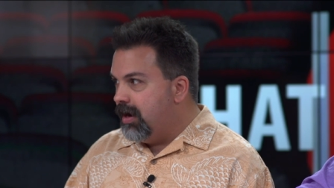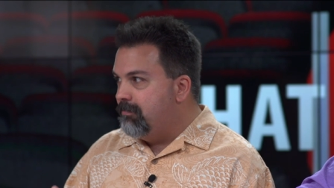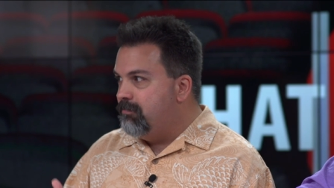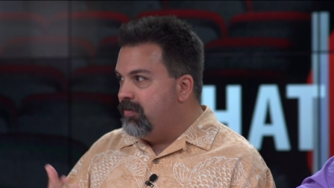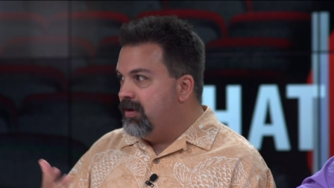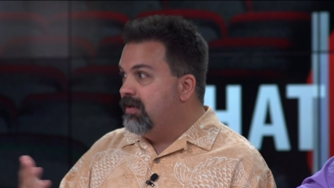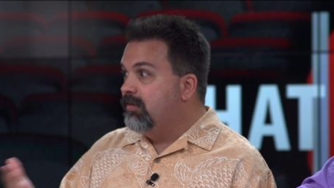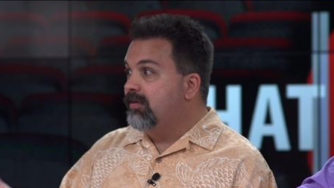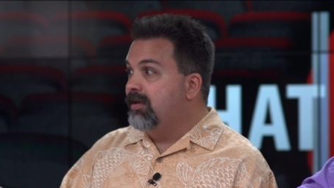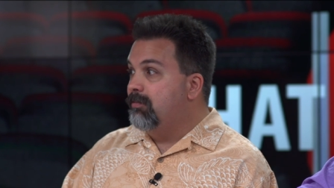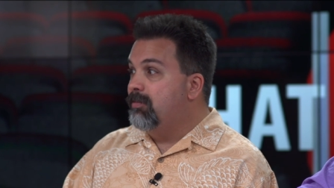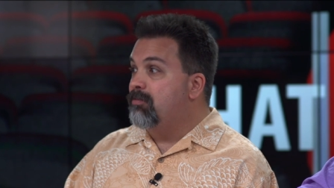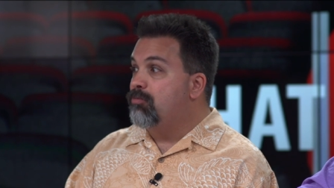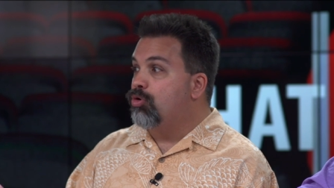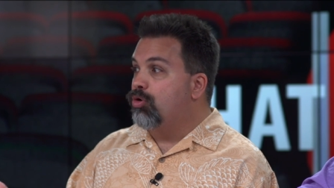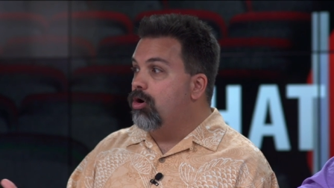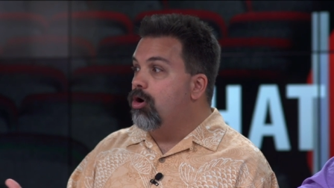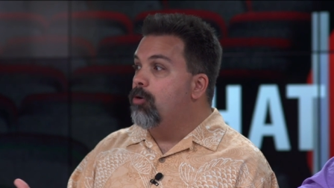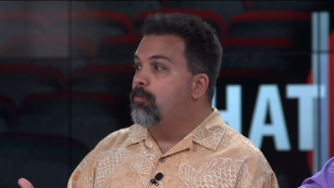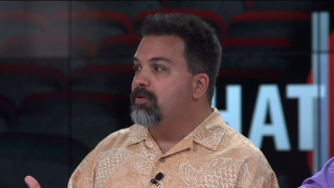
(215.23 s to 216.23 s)
I'd be a little bit
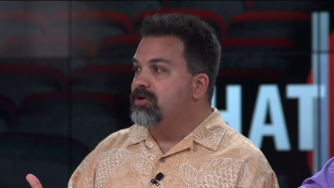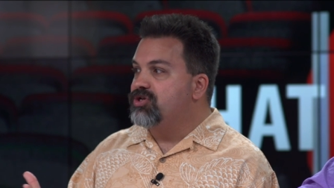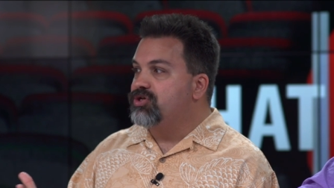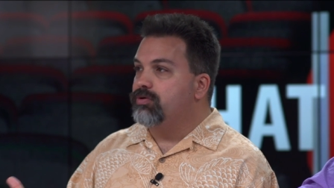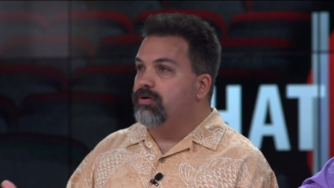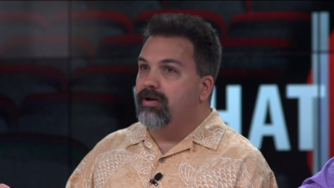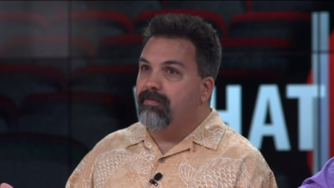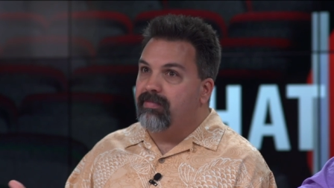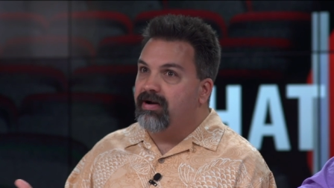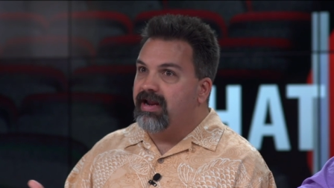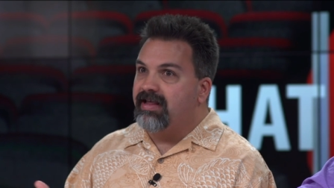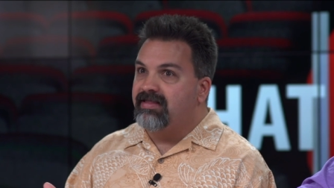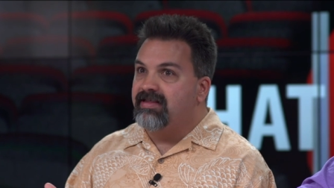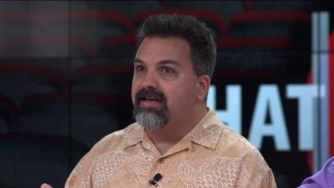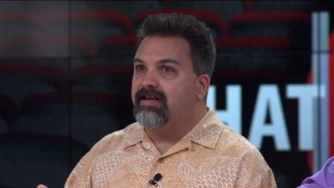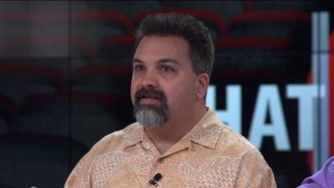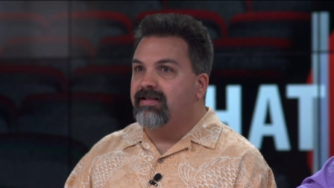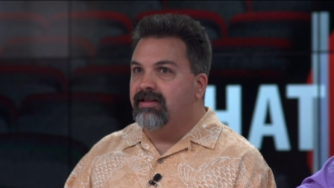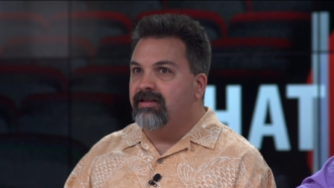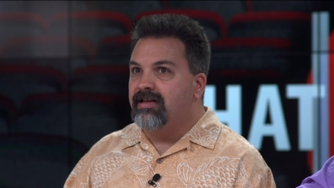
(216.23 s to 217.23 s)
more open to it. But I
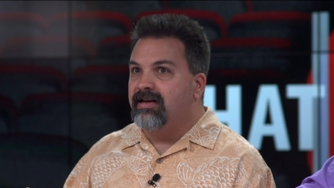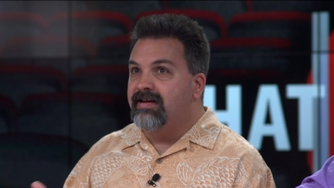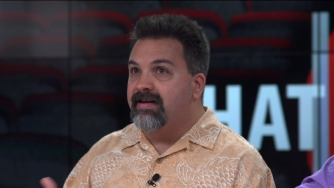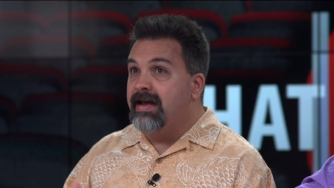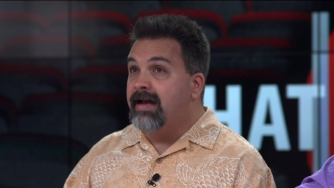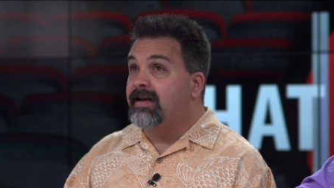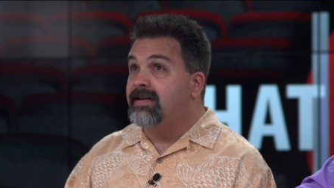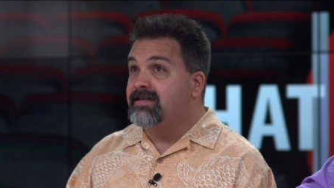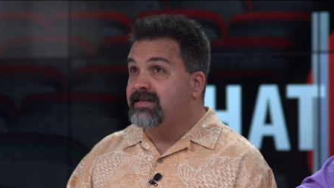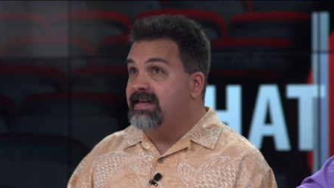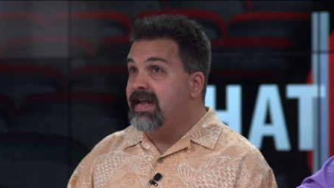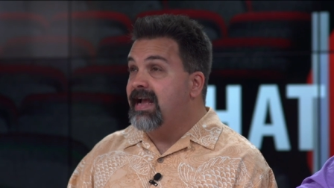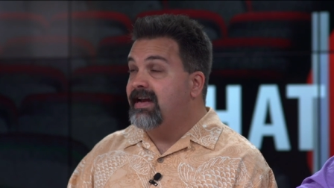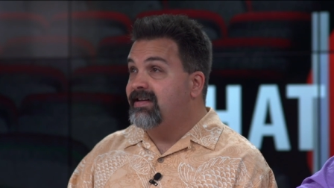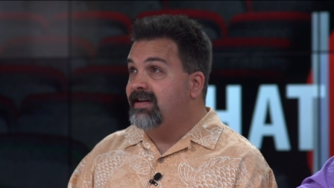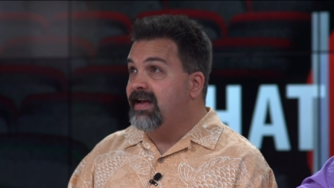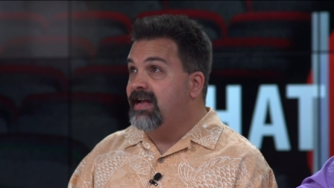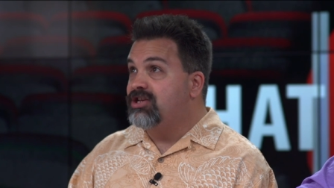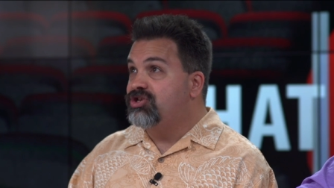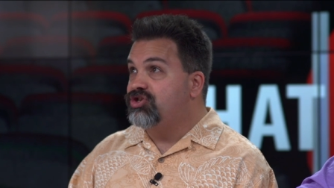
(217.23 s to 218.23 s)
think that the deck is
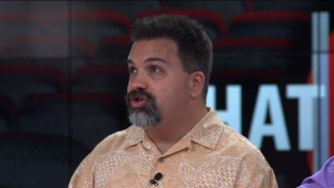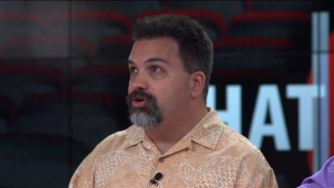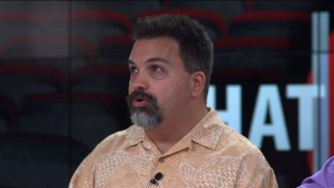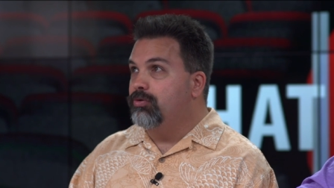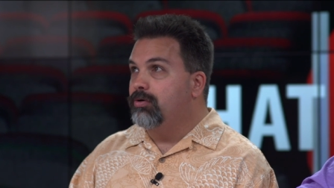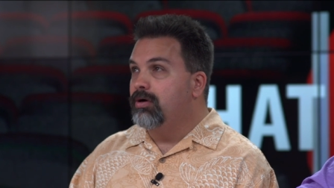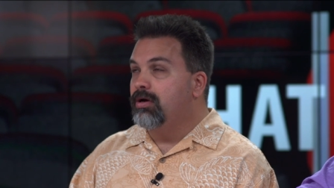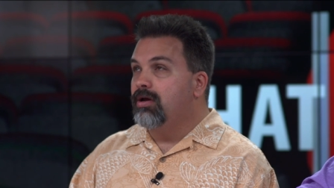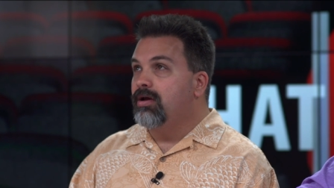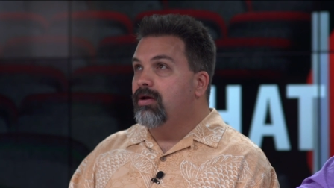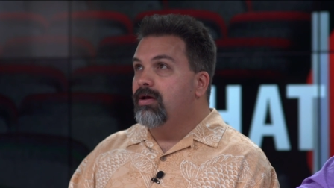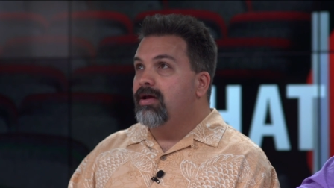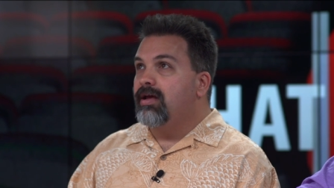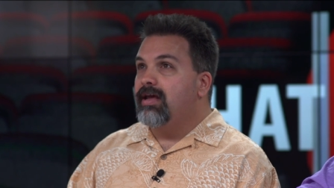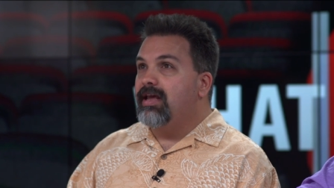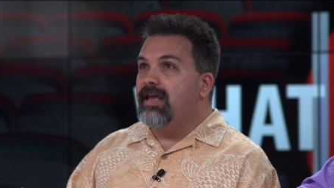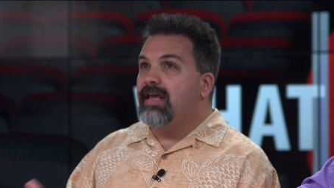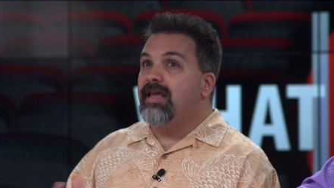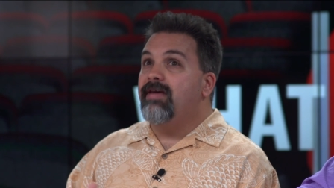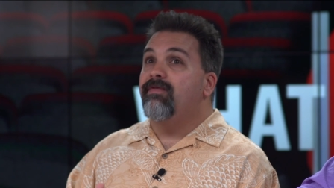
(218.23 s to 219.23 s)
stacked against you
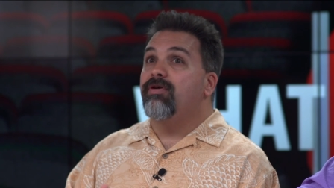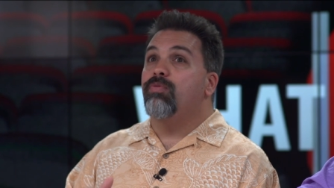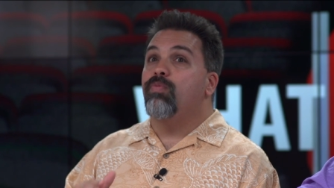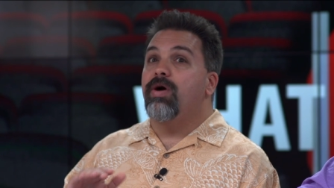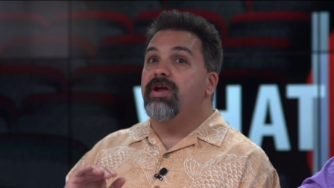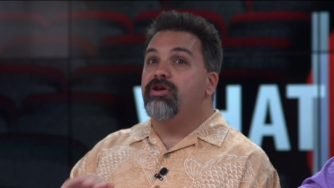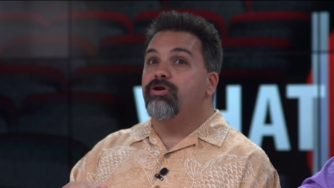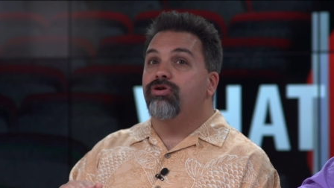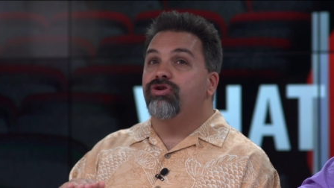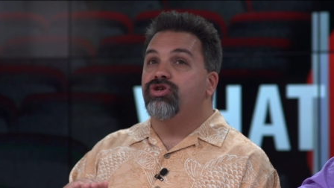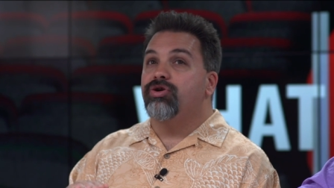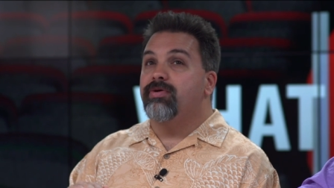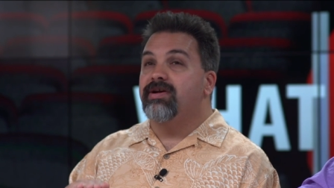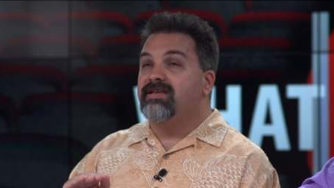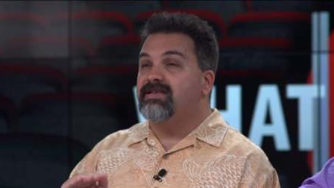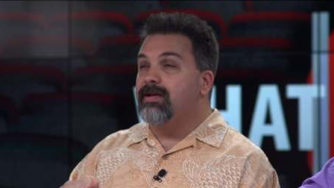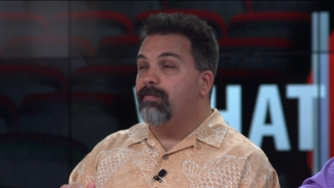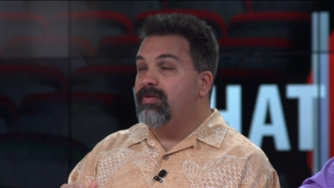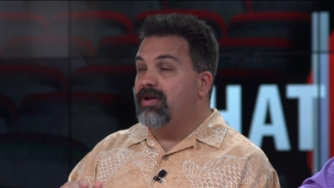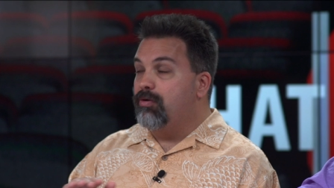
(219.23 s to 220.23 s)
even when you're
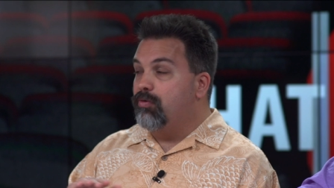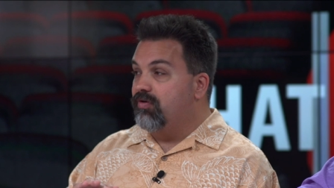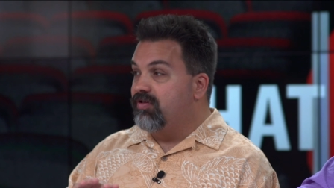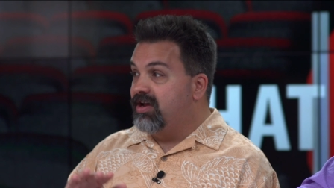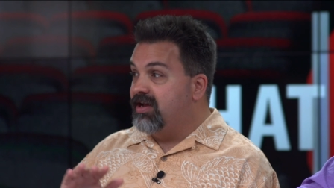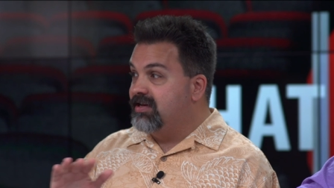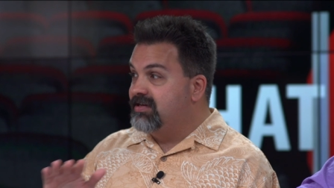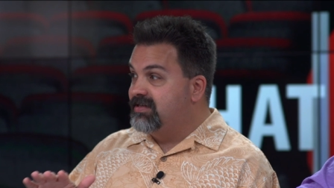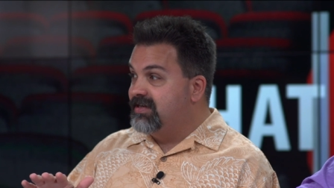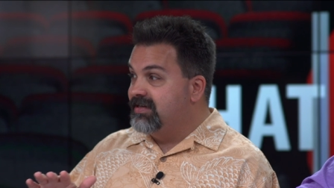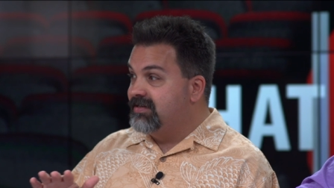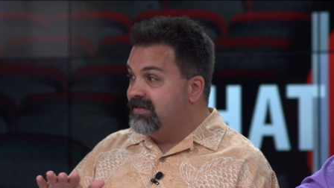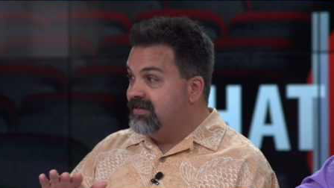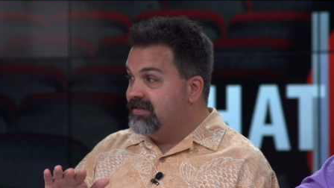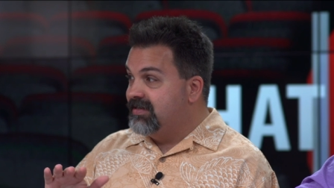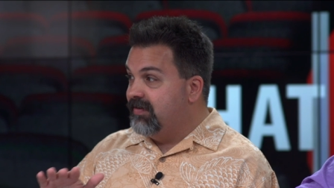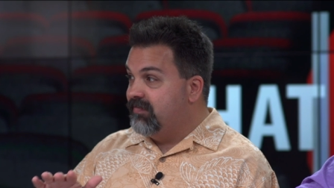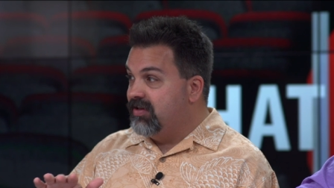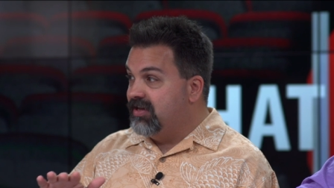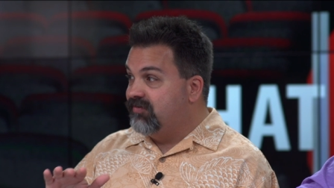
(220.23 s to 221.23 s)
doing something where the
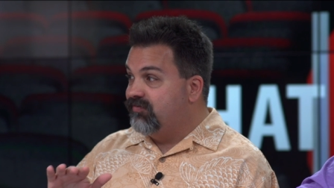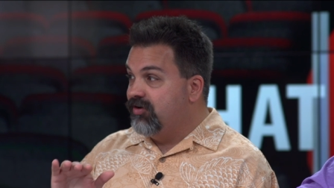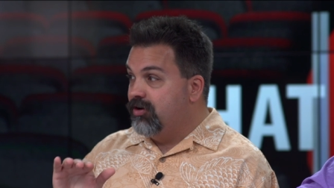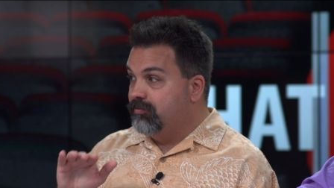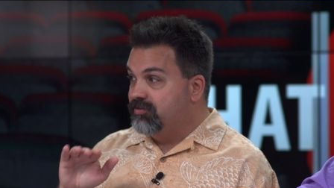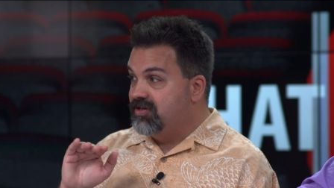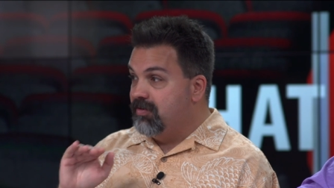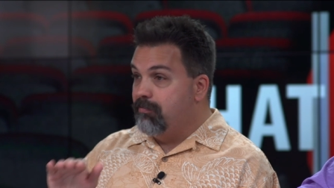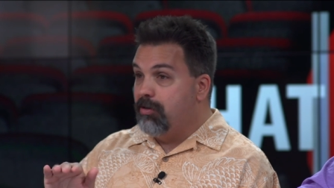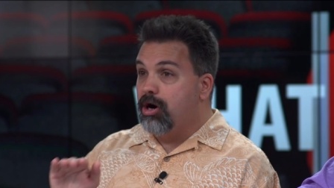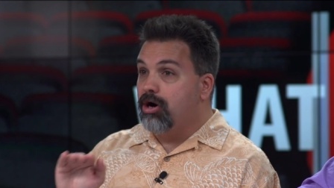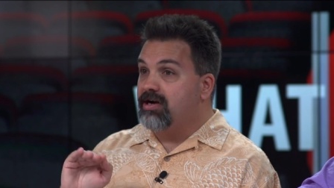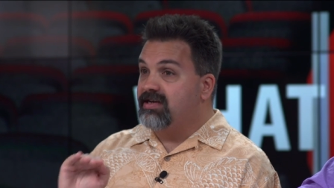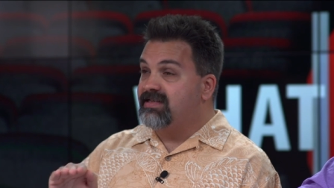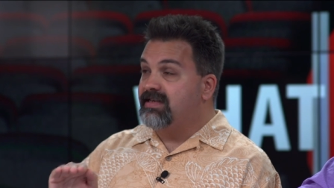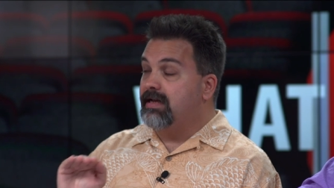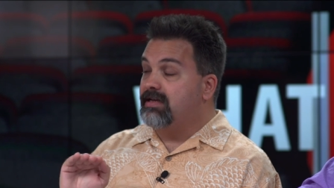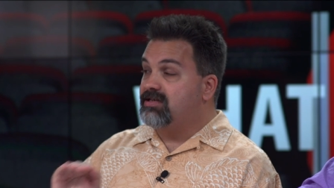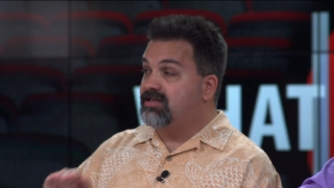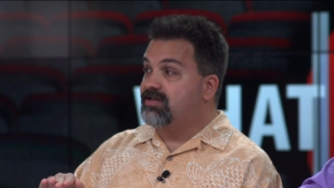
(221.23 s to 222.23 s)
consistency of these films, the bar
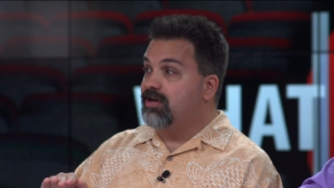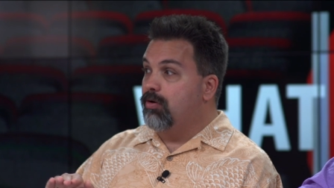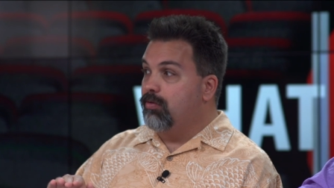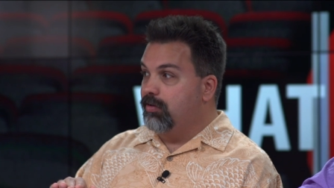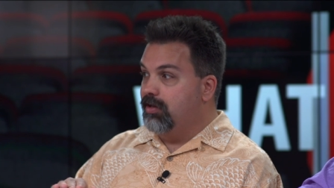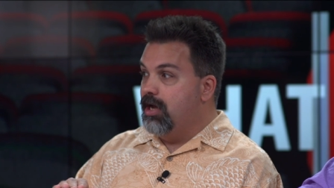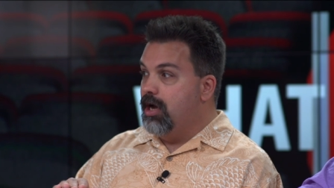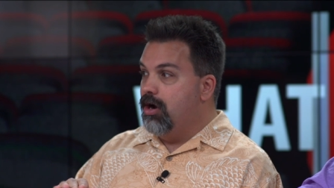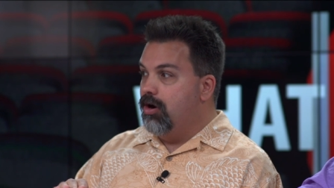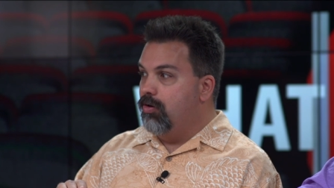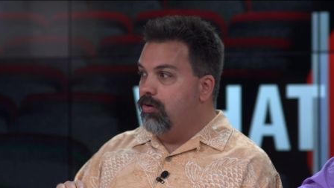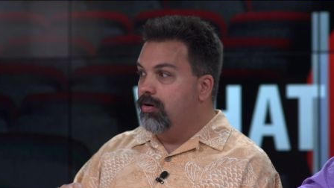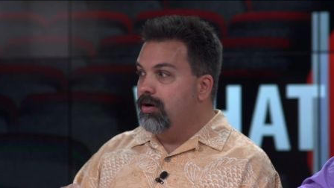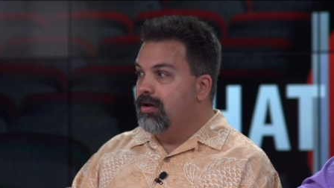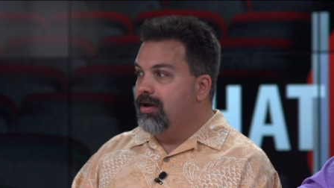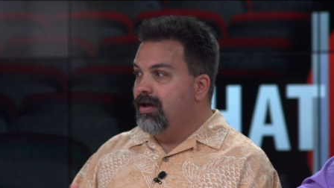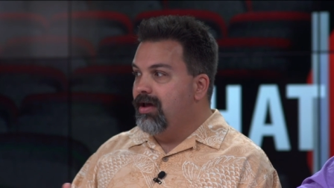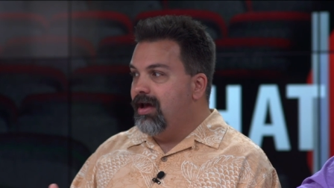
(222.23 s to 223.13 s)
is set so low,